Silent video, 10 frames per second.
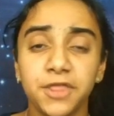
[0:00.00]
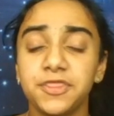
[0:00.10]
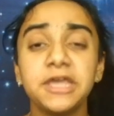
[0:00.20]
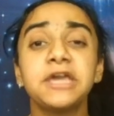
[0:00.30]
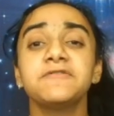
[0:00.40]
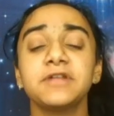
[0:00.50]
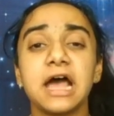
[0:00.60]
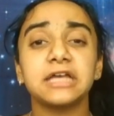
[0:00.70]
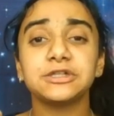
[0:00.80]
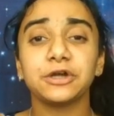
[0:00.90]
think of it
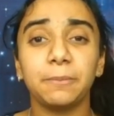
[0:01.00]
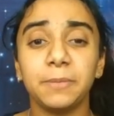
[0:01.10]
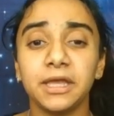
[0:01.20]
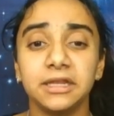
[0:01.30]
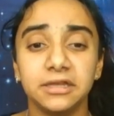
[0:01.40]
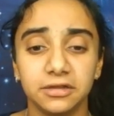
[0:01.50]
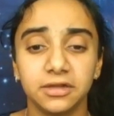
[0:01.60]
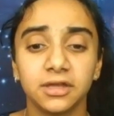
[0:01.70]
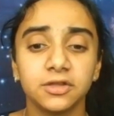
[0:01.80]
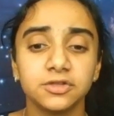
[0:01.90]
as your opinion.
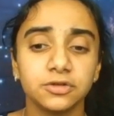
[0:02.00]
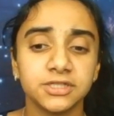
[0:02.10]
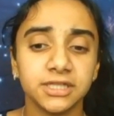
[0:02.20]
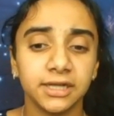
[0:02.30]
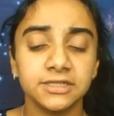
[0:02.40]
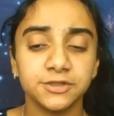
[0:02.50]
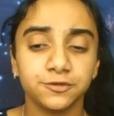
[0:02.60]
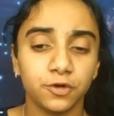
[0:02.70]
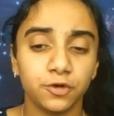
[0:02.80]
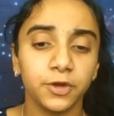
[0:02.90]
So scientists
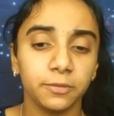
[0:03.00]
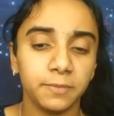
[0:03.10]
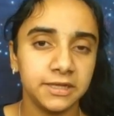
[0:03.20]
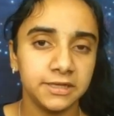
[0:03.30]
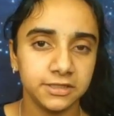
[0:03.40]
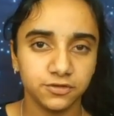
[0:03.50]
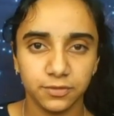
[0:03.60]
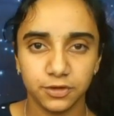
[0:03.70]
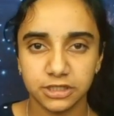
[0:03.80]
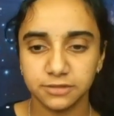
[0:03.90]
form their opinions from
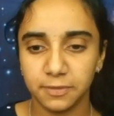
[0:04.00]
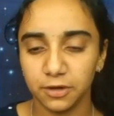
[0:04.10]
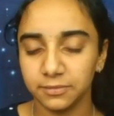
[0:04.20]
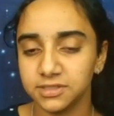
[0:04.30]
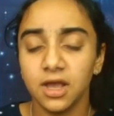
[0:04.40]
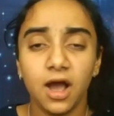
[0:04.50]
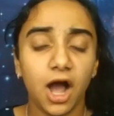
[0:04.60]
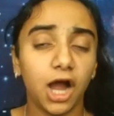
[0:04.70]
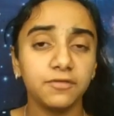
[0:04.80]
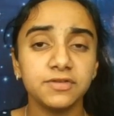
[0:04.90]
their experiments.
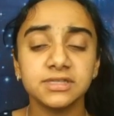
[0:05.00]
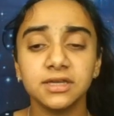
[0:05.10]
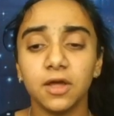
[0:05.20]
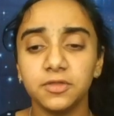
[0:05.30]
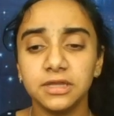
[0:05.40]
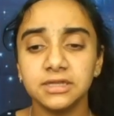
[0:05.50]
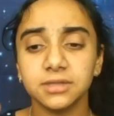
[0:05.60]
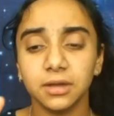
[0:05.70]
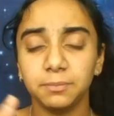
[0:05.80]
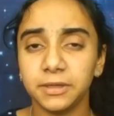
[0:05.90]
Obviously, these
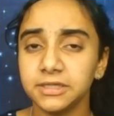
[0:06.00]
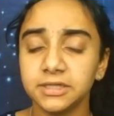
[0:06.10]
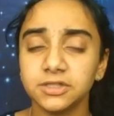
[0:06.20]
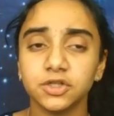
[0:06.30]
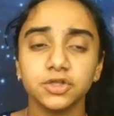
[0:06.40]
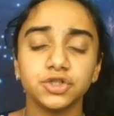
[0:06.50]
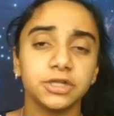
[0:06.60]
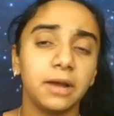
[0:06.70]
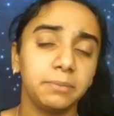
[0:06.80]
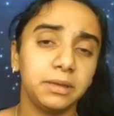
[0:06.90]
opinions should
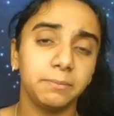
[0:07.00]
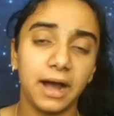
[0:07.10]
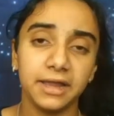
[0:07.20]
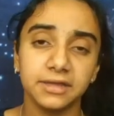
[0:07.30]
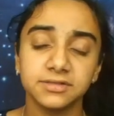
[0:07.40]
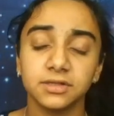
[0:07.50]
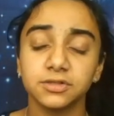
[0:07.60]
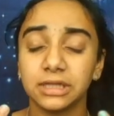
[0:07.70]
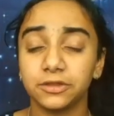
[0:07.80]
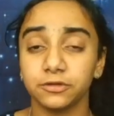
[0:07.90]
not be biased
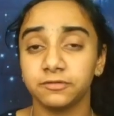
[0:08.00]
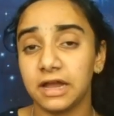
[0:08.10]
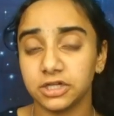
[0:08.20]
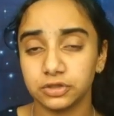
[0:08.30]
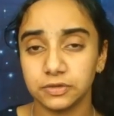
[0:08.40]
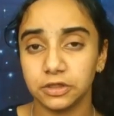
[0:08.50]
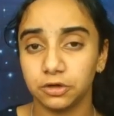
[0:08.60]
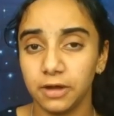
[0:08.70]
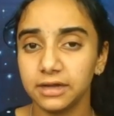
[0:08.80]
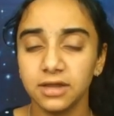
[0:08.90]
so that they're factually
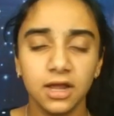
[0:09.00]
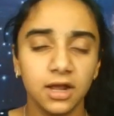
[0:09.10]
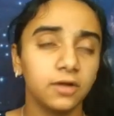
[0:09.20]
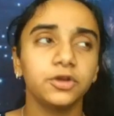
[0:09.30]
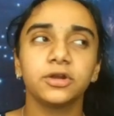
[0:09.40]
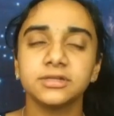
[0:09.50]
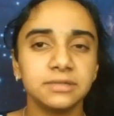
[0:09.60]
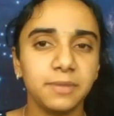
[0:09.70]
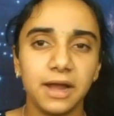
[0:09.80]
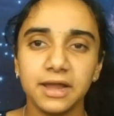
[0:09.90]
correct. You're going to
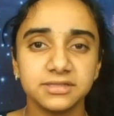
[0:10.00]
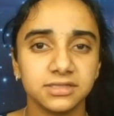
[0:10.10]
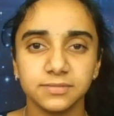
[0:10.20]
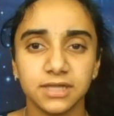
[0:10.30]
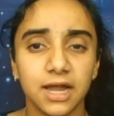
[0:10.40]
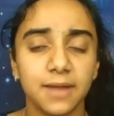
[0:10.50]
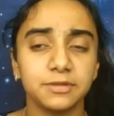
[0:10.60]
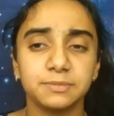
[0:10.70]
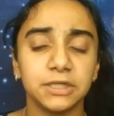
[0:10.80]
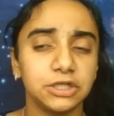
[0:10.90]
see bias
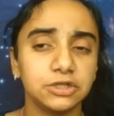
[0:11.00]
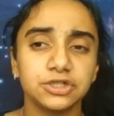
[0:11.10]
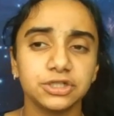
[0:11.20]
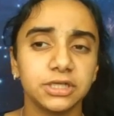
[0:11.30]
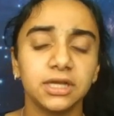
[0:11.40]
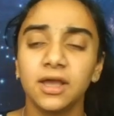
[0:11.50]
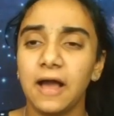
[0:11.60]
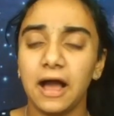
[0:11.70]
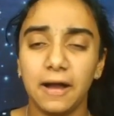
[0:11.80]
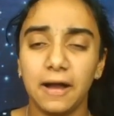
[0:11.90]
sometimes, but usually
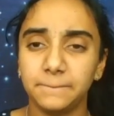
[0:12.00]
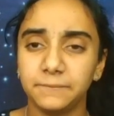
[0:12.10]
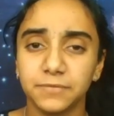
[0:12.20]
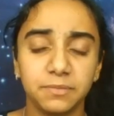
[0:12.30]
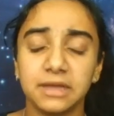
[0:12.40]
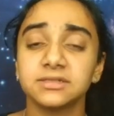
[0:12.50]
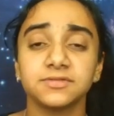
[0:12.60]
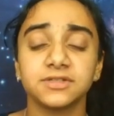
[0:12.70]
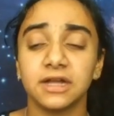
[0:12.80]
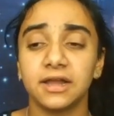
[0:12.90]
the best
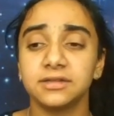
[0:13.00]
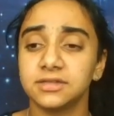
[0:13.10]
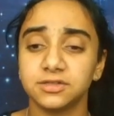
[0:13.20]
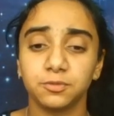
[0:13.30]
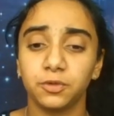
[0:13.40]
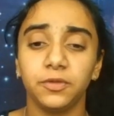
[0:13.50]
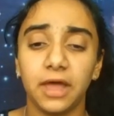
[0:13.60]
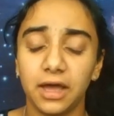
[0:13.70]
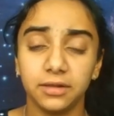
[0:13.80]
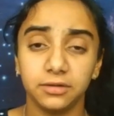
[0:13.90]
of scientists will
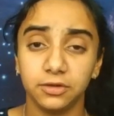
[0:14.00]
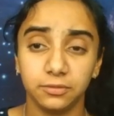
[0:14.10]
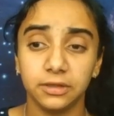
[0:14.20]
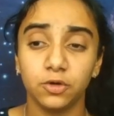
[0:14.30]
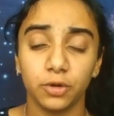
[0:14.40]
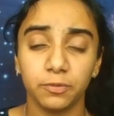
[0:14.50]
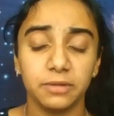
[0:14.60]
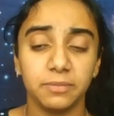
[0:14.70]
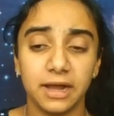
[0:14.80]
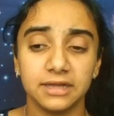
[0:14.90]
not
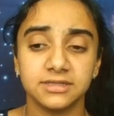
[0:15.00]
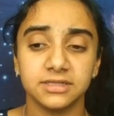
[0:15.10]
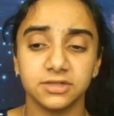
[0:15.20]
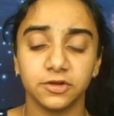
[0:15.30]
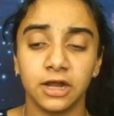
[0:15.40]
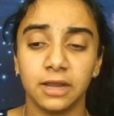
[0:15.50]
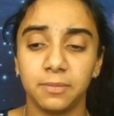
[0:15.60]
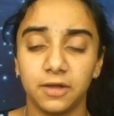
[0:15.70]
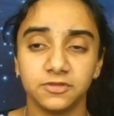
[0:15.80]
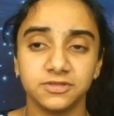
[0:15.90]
incorporate bias into their
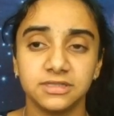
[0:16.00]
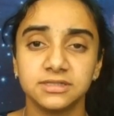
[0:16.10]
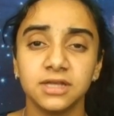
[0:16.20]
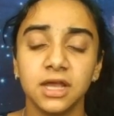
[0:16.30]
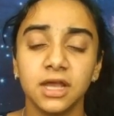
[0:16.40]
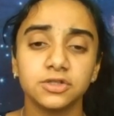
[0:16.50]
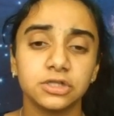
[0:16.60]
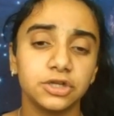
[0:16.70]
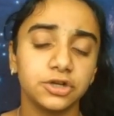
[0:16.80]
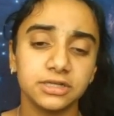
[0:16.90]
hypotheses. So
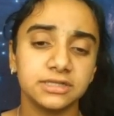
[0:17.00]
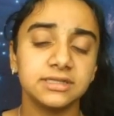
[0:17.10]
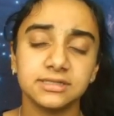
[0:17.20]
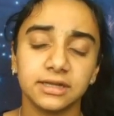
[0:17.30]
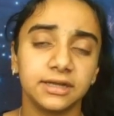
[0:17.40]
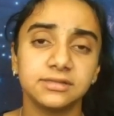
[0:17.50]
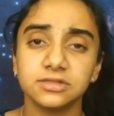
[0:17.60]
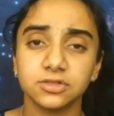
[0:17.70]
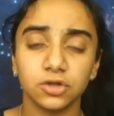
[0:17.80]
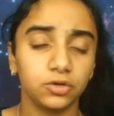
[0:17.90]
you're going to see
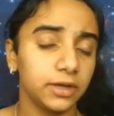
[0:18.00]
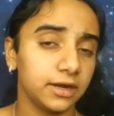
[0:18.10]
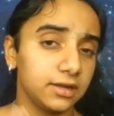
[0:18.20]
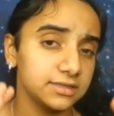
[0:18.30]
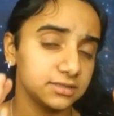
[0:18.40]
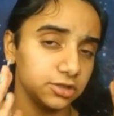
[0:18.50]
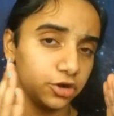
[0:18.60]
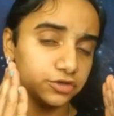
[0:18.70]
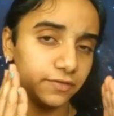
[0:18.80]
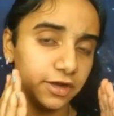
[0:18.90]
scientists who analyze
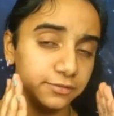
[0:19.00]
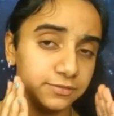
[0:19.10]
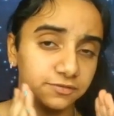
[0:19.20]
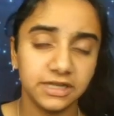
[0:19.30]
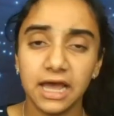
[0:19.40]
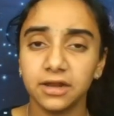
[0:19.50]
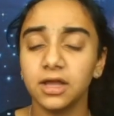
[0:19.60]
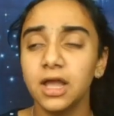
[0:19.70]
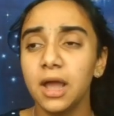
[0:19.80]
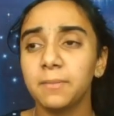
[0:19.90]
large volumes of
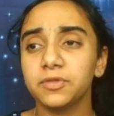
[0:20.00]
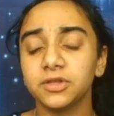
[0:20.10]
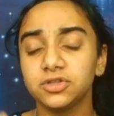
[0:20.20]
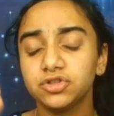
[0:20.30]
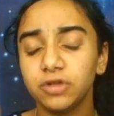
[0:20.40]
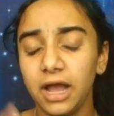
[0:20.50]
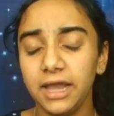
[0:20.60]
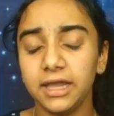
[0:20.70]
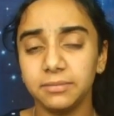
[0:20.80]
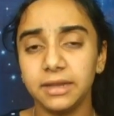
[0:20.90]
data, but then to
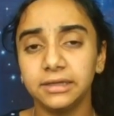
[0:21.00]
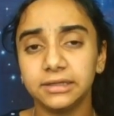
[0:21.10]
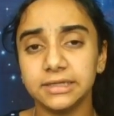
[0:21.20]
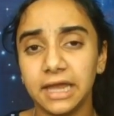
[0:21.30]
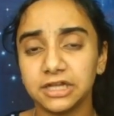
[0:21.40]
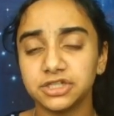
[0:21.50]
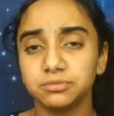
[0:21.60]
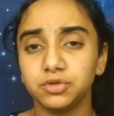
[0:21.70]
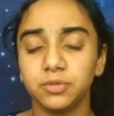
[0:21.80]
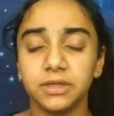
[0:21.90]
try and make a
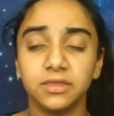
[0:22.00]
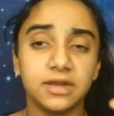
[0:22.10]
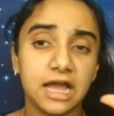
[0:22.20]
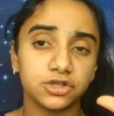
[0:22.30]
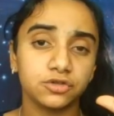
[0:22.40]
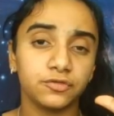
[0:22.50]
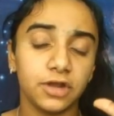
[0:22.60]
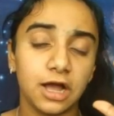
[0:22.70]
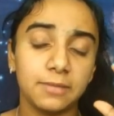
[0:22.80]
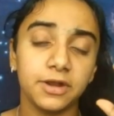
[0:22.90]
connection between the natural
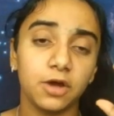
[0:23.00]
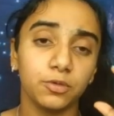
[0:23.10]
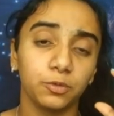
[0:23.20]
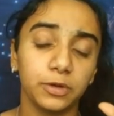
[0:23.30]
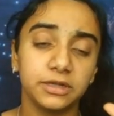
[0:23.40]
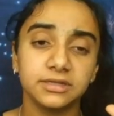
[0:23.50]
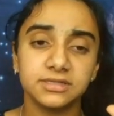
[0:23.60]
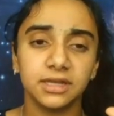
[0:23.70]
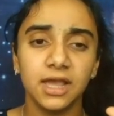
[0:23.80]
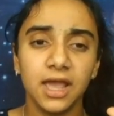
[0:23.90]
phenomena we're witnessing